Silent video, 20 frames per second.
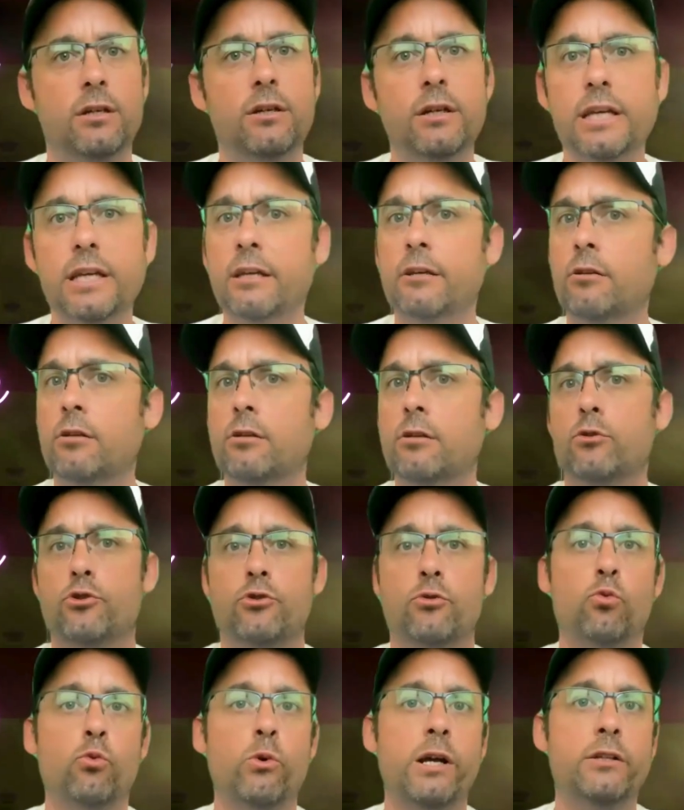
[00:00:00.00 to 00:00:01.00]
In
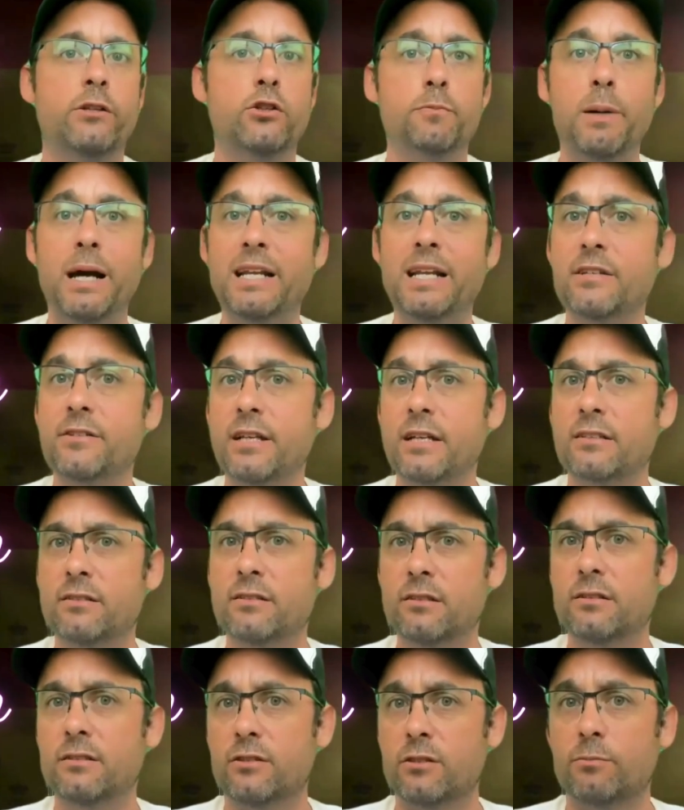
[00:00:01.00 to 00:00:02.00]
conclusion, while the Spanish tax
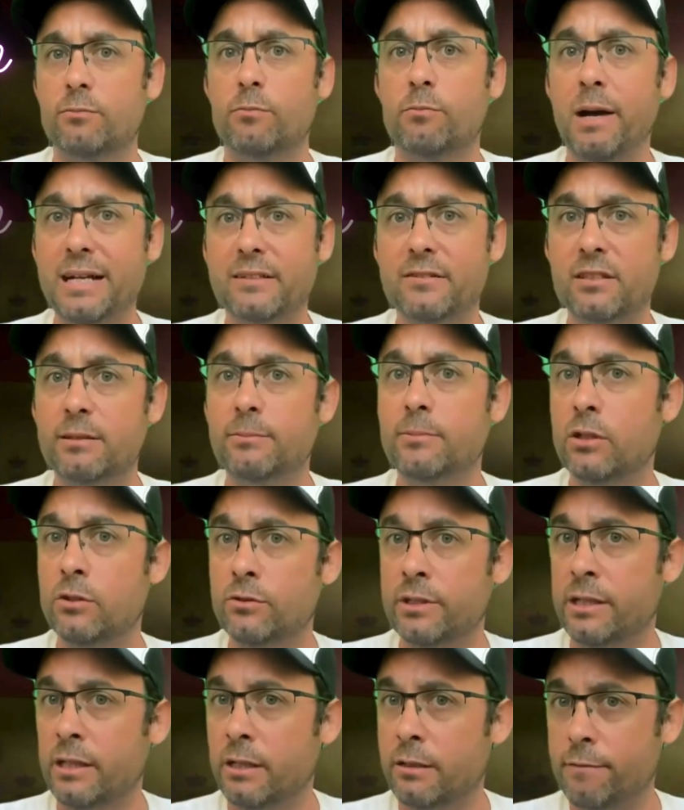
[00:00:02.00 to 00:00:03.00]
system might seem
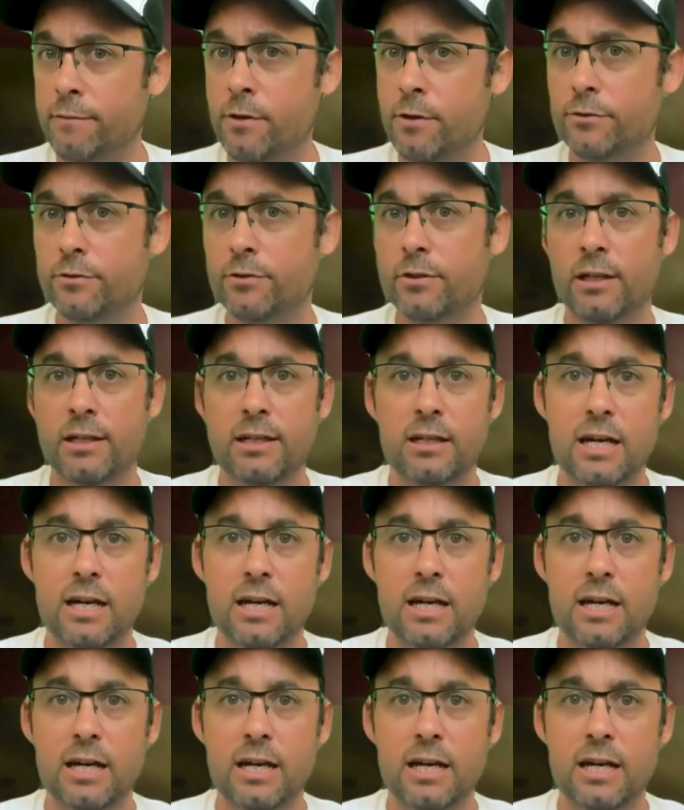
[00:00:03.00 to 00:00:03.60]
daunting at first,